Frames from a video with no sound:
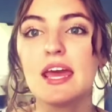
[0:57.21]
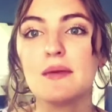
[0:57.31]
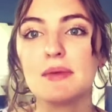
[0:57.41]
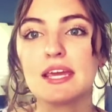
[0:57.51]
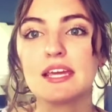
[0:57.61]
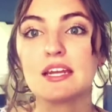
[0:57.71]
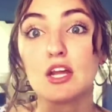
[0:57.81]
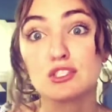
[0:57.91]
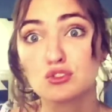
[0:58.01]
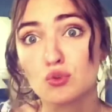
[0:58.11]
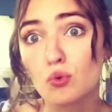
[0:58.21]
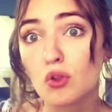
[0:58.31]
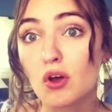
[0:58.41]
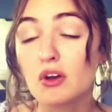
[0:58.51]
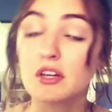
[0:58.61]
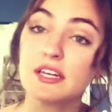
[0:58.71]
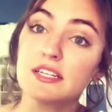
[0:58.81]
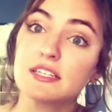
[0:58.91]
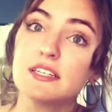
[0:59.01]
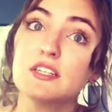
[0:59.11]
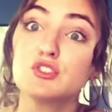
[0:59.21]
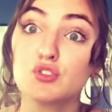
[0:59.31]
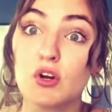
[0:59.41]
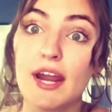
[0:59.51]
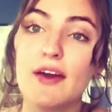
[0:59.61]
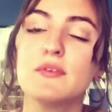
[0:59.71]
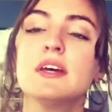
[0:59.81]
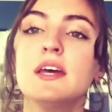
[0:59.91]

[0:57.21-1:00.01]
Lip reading: and make it not so long and drawn out.